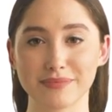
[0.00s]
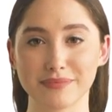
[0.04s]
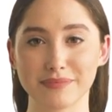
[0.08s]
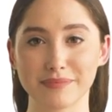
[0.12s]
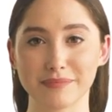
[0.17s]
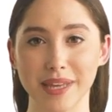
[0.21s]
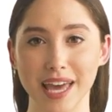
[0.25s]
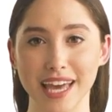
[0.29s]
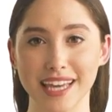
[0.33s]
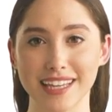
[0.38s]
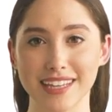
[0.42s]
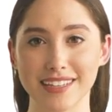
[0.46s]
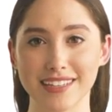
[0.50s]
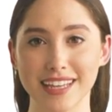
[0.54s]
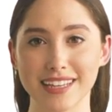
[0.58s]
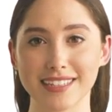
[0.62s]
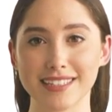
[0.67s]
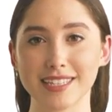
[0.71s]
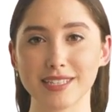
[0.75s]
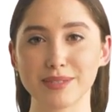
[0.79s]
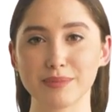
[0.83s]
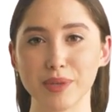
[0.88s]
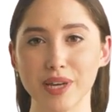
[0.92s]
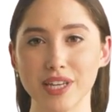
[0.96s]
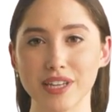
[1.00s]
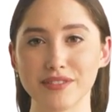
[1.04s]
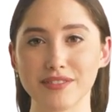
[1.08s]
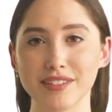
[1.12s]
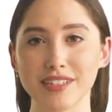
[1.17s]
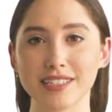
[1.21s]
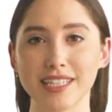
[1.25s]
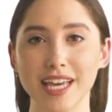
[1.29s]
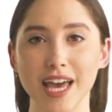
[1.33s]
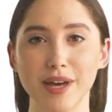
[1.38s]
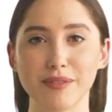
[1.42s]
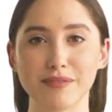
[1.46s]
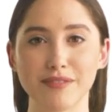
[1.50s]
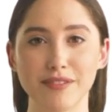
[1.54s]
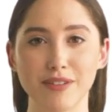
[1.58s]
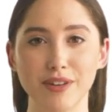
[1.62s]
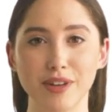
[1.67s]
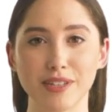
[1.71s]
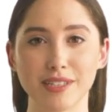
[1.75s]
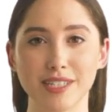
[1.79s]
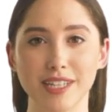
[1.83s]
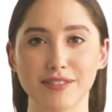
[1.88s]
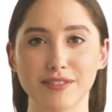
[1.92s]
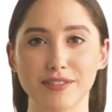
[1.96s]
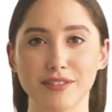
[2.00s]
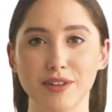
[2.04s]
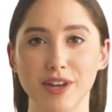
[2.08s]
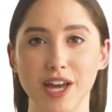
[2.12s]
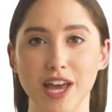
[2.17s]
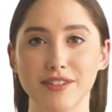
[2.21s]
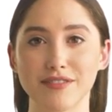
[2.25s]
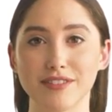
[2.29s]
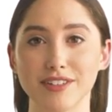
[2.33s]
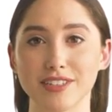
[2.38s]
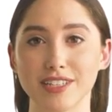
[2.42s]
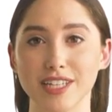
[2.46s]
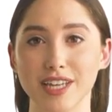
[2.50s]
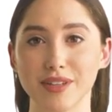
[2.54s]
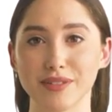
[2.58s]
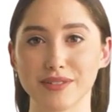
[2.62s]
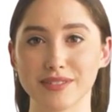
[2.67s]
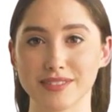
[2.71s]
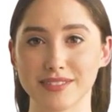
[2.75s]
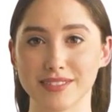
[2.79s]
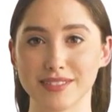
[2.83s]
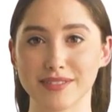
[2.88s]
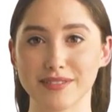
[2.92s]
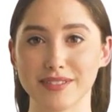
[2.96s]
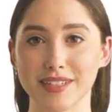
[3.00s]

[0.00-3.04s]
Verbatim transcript: Maybe this is one of the top forklift driver jokes